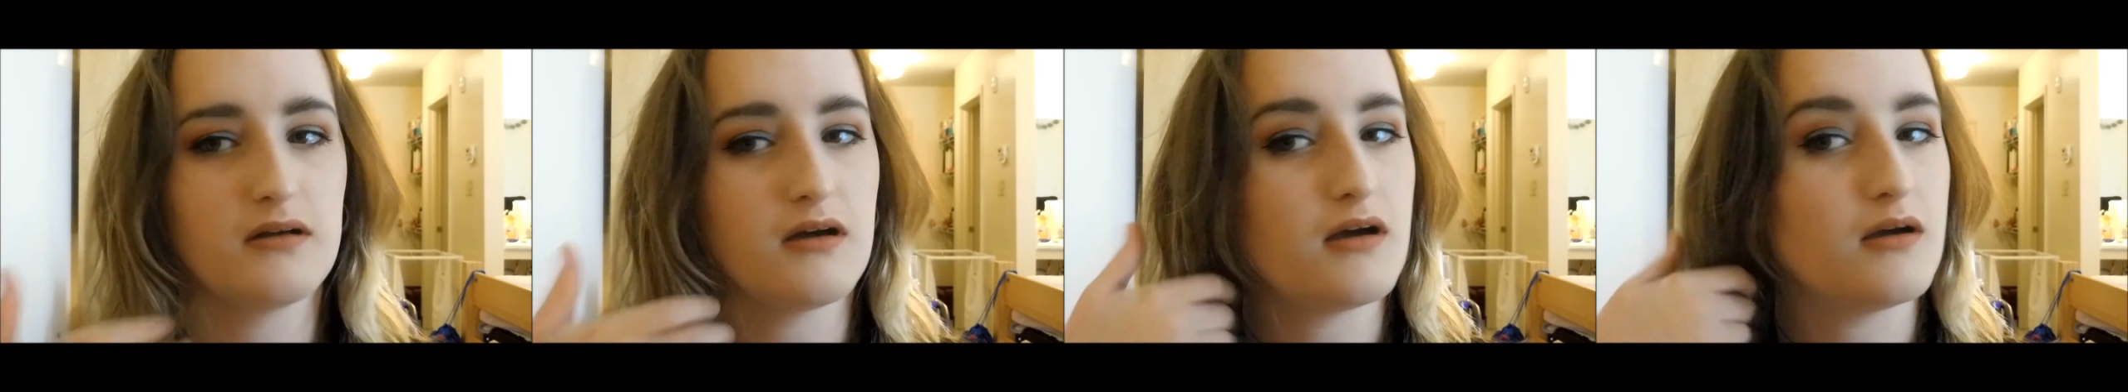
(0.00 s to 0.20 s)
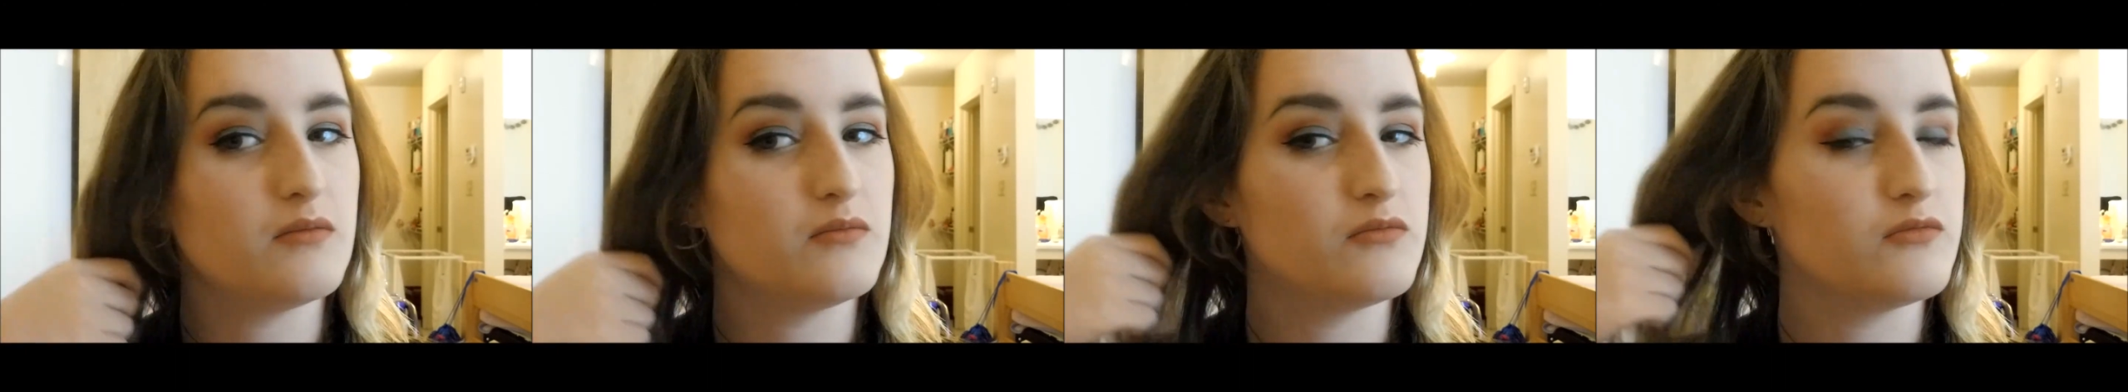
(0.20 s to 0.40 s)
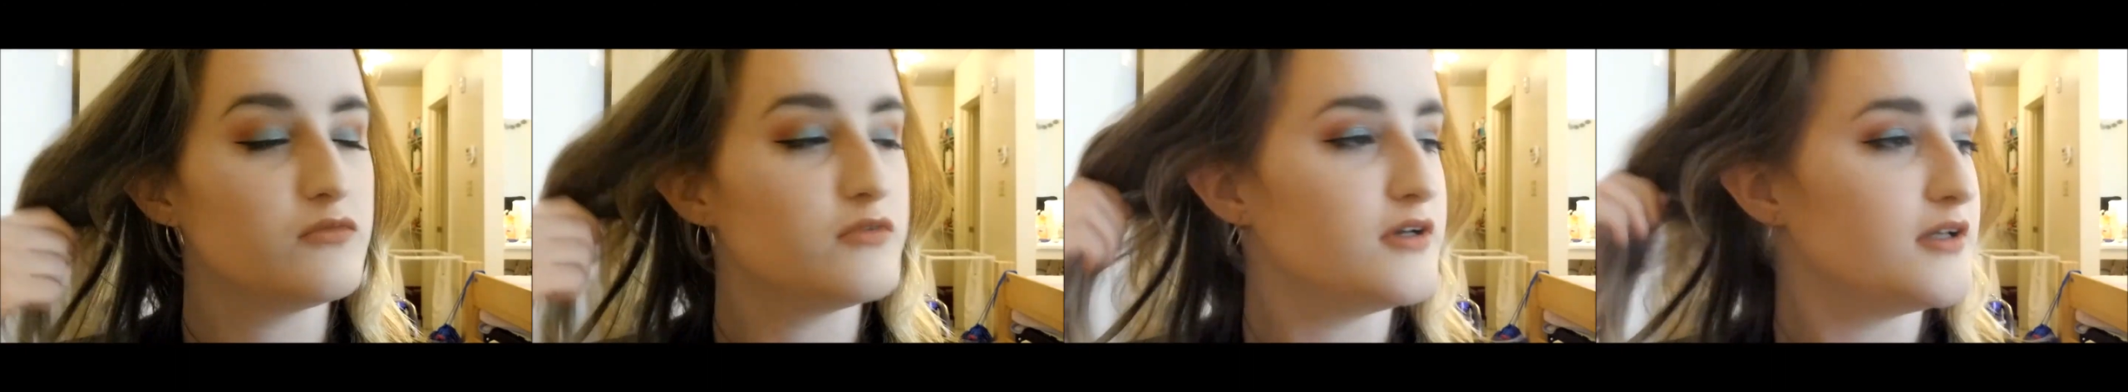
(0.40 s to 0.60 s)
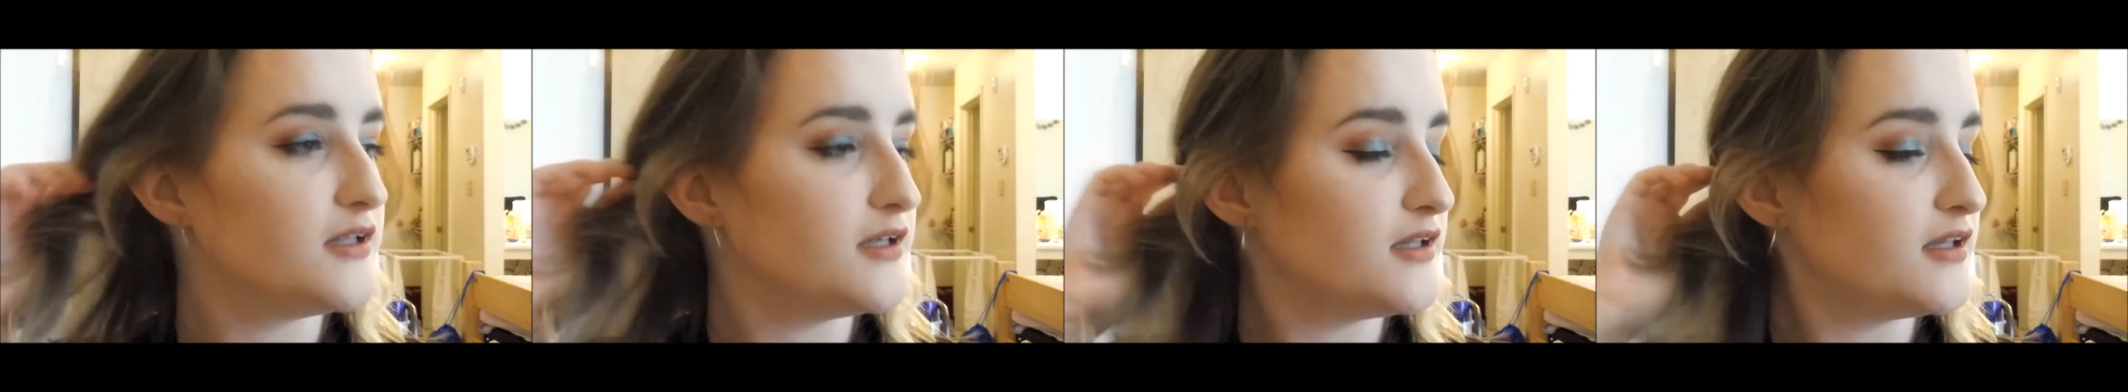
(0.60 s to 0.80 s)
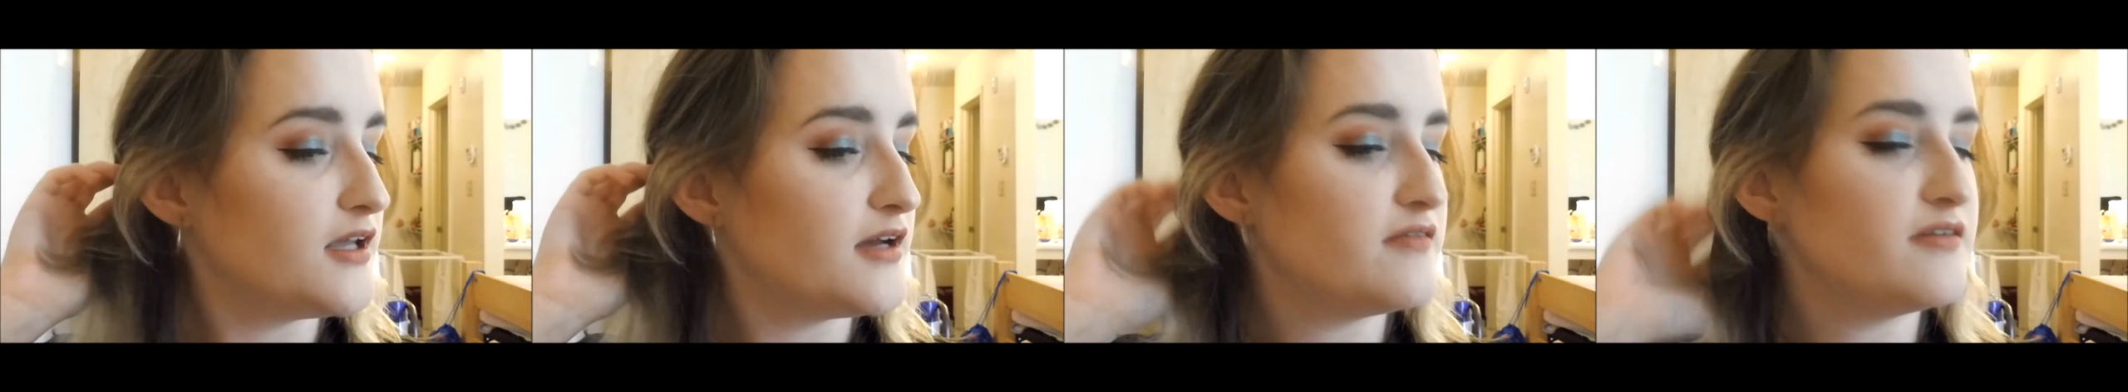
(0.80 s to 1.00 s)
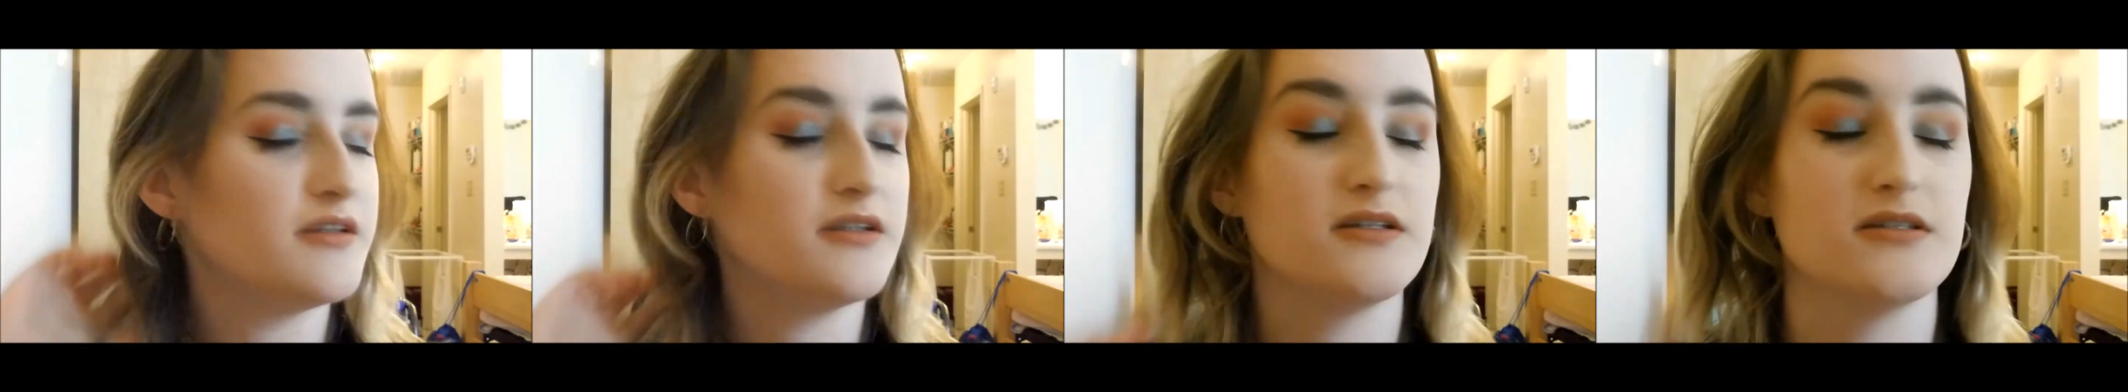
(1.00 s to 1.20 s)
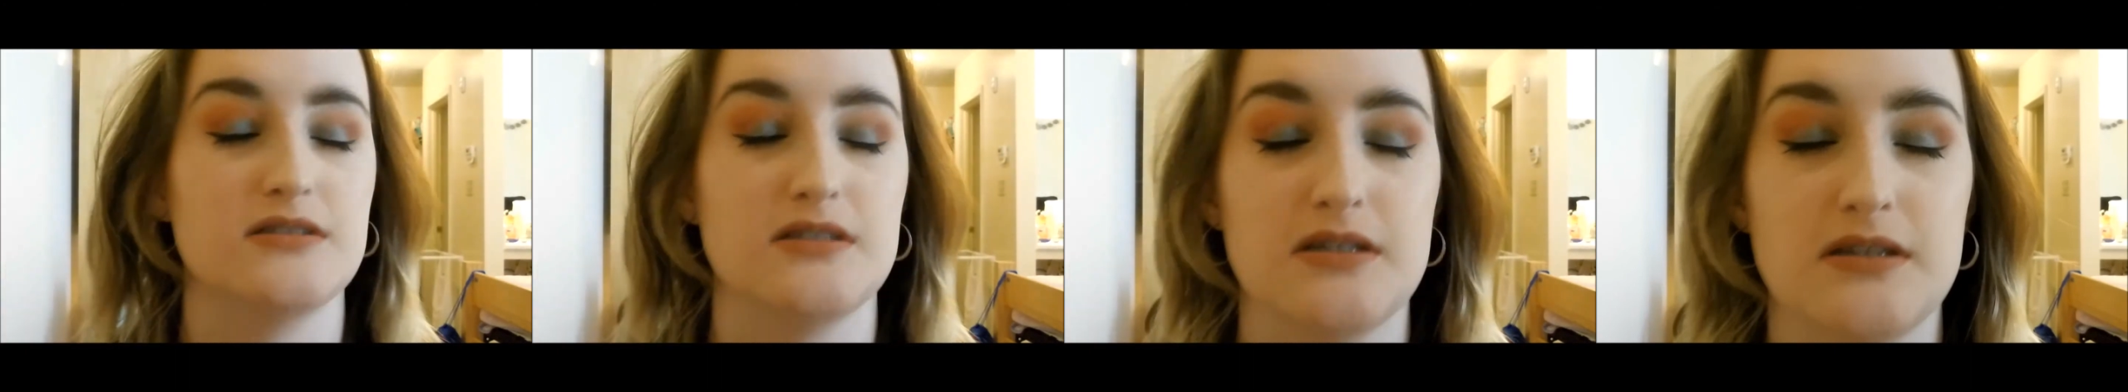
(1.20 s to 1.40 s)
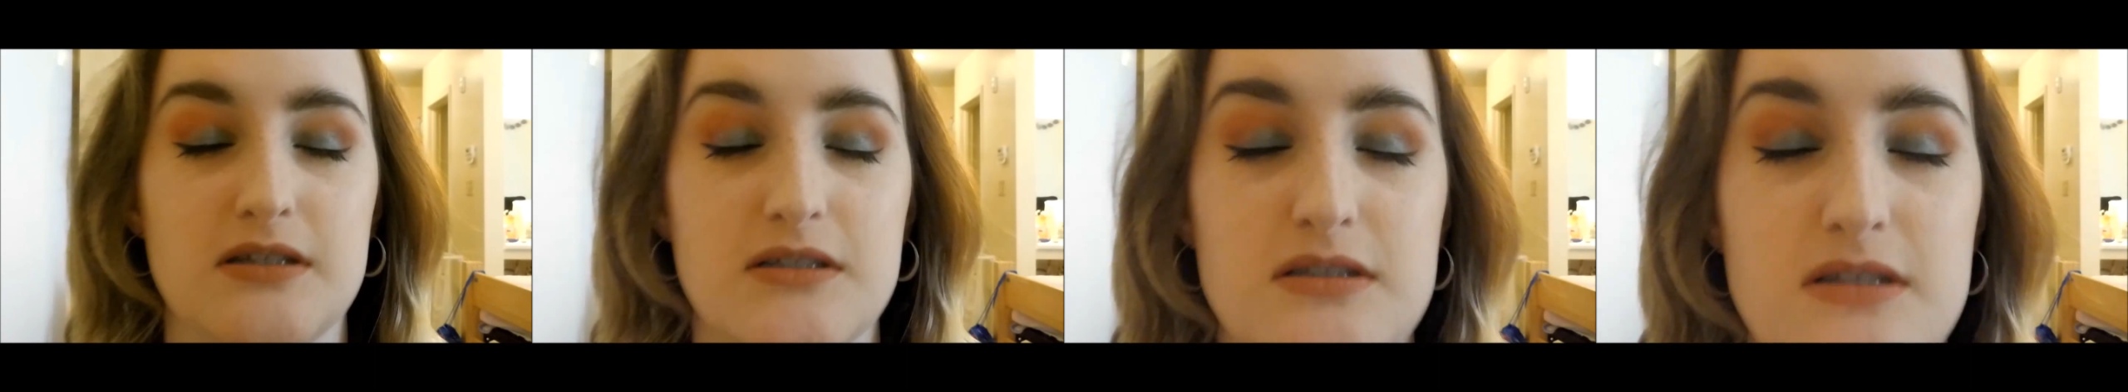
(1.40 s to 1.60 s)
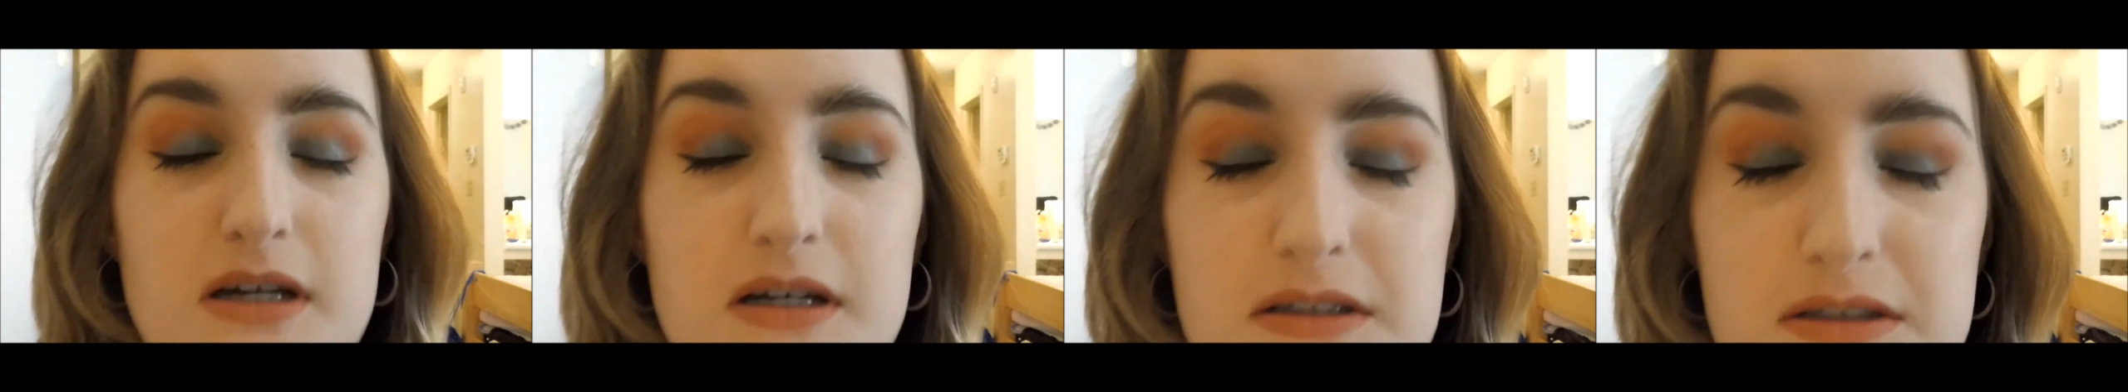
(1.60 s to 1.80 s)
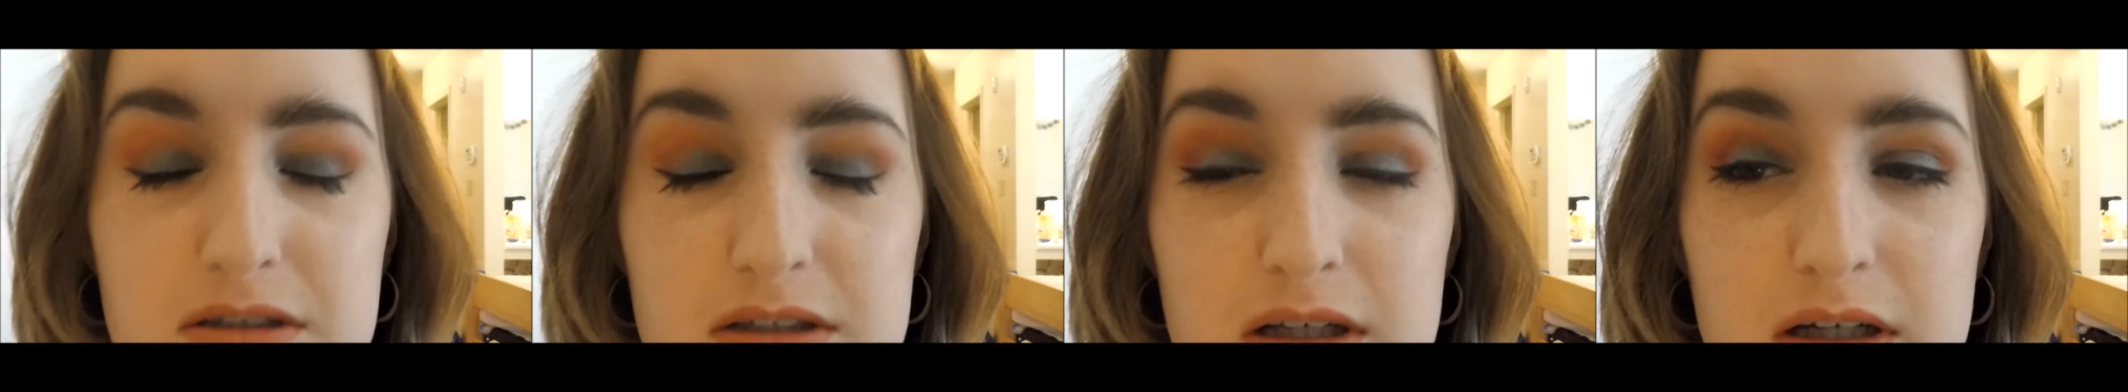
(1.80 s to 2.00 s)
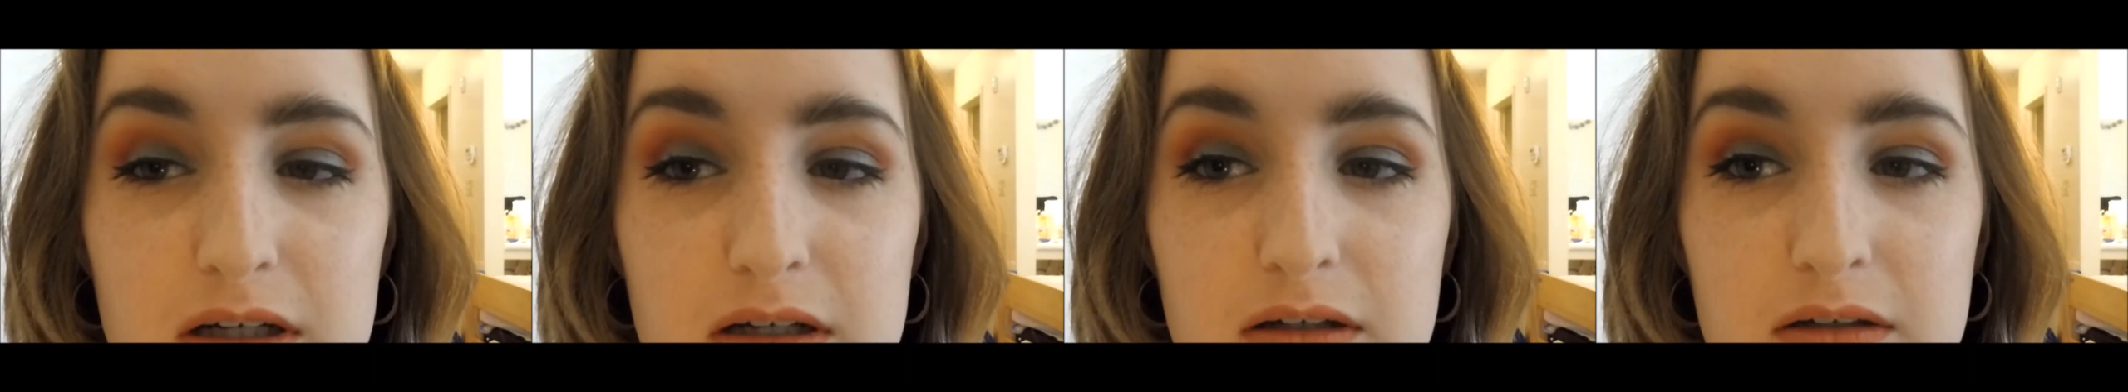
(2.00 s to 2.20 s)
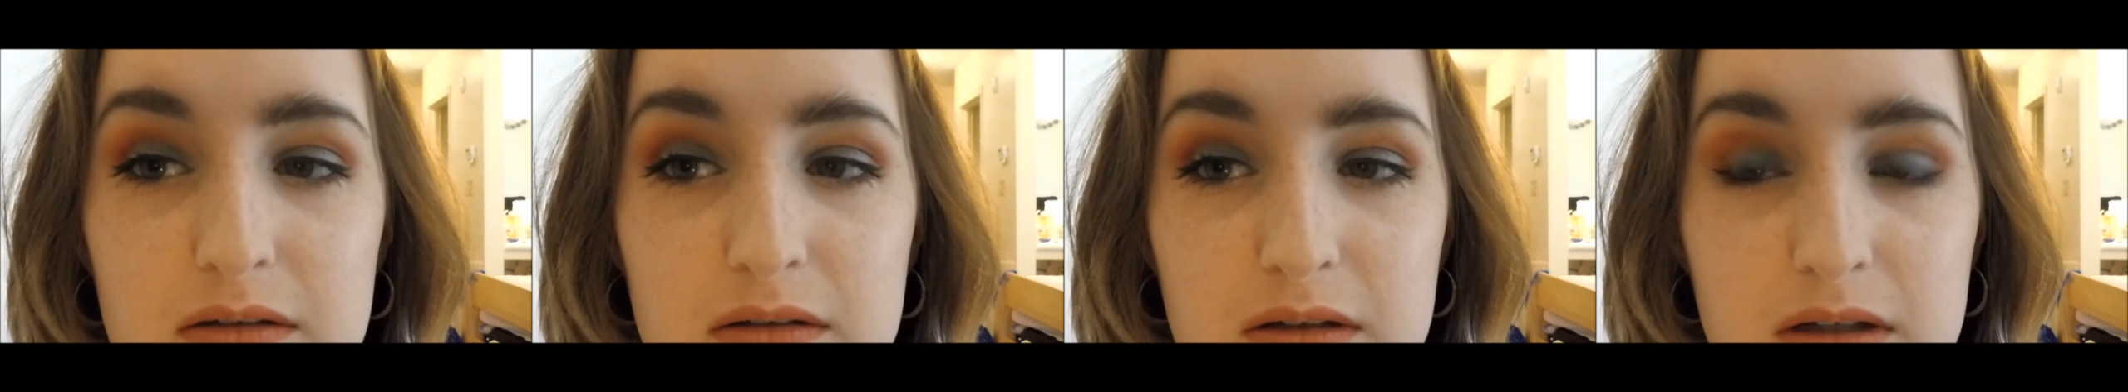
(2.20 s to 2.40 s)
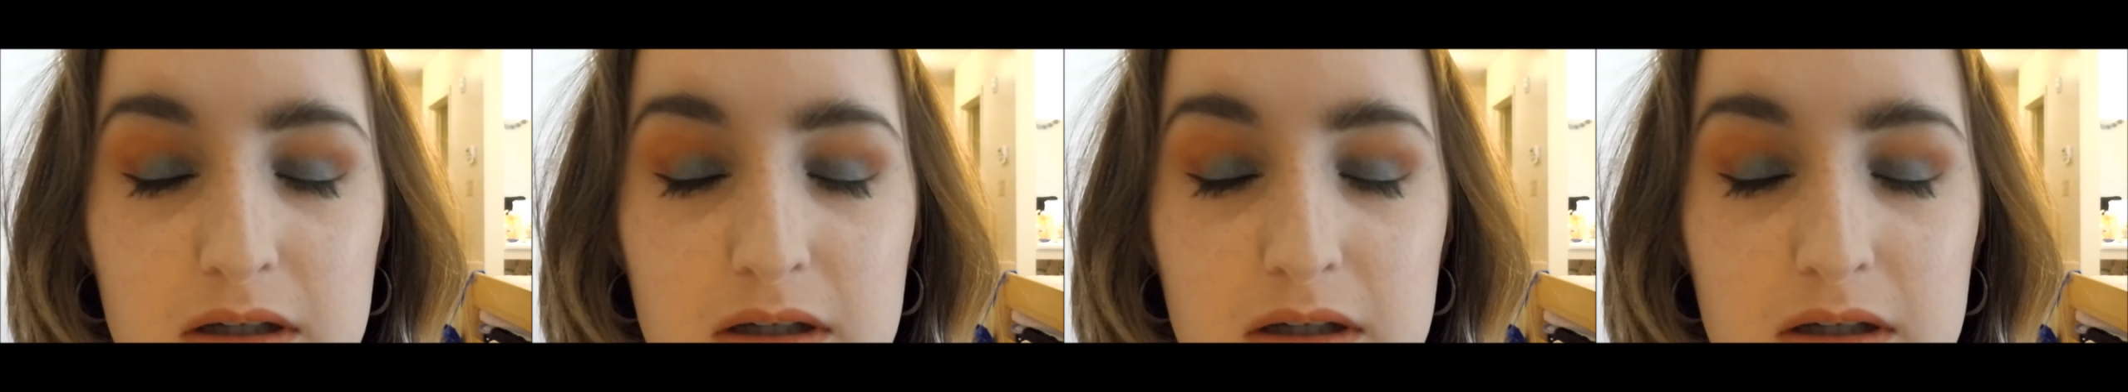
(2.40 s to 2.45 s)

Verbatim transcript: I'm really loving this, and this eyeshadow